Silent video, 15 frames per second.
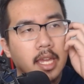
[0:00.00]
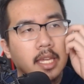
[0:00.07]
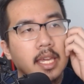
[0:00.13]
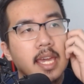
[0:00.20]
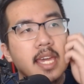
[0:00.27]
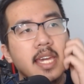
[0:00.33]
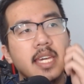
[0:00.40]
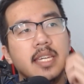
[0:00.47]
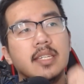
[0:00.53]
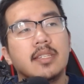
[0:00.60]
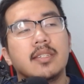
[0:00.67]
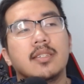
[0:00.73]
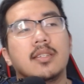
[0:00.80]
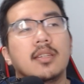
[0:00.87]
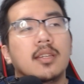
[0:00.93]

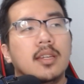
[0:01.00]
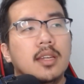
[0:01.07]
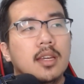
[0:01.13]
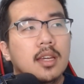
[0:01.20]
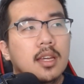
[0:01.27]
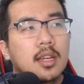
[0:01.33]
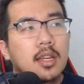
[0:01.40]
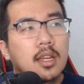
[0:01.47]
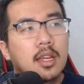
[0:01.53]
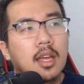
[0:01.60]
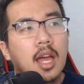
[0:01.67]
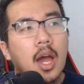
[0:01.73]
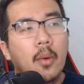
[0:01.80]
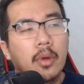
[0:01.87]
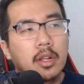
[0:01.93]
is
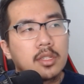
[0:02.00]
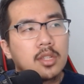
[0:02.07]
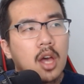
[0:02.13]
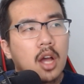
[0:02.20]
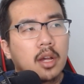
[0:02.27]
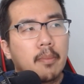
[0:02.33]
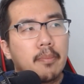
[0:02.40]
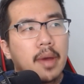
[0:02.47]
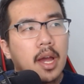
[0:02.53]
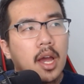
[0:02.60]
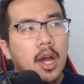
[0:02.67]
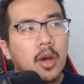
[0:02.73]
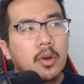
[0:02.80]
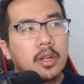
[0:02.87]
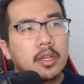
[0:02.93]
I want to talk
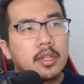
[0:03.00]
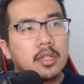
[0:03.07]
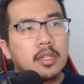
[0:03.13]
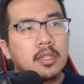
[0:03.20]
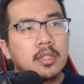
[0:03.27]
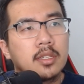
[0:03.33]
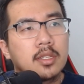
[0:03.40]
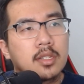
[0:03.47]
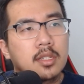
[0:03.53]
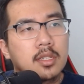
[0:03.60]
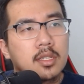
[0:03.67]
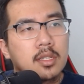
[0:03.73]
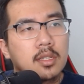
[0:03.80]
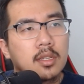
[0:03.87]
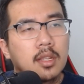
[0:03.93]
about
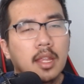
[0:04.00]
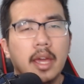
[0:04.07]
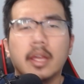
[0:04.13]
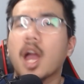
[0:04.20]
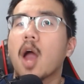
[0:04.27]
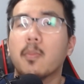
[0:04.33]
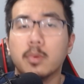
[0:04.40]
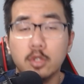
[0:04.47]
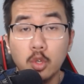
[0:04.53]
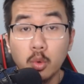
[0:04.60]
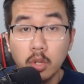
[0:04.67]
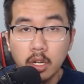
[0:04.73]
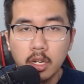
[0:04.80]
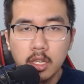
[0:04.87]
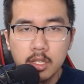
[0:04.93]
is like
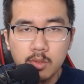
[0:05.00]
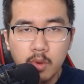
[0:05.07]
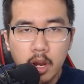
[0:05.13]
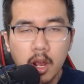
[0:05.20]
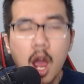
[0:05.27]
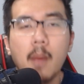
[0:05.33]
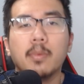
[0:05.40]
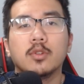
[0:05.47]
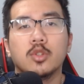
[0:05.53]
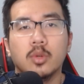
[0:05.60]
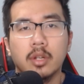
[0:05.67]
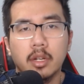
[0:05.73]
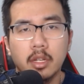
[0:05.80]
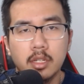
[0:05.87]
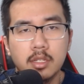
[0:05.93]
opportunities, right?
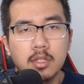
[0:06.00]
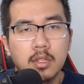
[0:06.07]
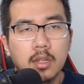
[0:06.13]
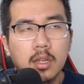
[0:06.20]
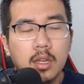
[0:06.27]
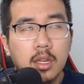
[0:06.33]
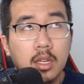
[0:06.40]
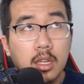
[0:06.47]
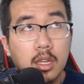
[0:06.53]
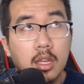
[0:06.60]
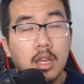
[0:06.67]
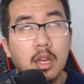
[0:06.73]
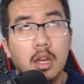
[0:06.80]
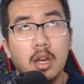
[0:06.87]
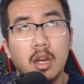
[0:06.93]
Opportunities.
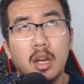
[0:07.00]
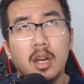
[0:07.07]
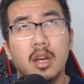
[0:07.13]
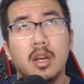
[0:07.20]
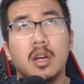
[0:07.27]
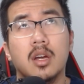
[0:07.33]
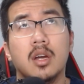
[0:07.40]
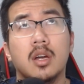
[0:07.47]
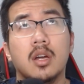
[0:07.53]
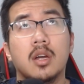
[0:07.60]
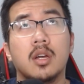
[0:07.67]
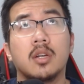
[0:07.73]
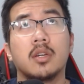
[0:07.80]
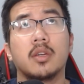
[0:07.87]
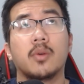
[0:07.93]

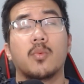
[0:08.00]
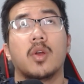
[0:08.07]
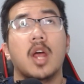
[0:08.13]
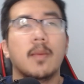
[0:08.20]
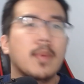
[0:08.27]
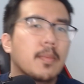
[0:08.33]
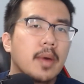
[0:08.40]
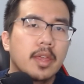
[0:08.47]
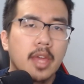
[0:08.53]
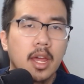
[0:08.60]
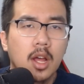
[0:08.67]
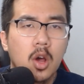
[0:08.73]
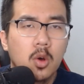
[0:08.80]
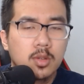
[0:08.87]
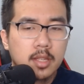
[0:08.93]
And what do I mean by that?
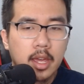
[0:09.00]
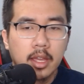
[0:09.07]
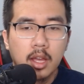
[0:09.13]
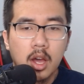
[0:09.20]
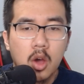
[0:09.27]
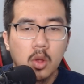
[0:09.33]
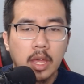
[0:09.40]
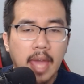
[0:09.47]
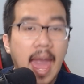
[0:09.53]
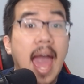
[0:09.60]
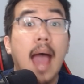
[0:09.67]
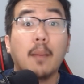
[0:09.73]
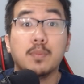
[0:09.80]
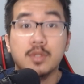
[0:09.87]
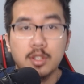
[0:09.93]
It's like
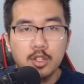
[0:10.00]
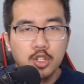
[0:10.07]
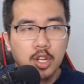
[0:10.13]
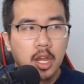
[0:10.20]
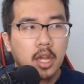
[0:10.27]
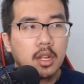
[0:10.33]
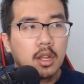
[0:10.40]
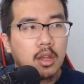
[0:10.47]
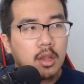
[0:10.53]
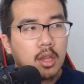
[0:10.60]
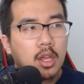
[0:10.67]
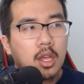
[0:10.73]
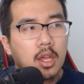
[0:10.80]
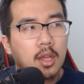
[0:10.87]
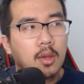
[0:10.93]
apps and shit,
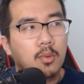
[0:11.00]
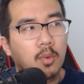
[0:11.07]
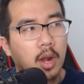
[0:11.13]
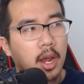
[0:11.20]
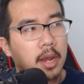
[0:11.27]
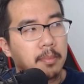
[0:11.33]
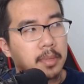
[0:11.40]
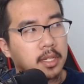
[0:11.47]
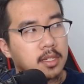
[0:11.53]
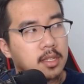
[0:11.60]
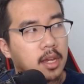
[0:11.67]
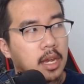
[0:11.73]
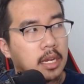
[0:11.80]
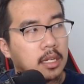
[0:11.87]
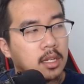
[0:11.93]
right? Because
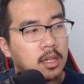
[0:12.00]
like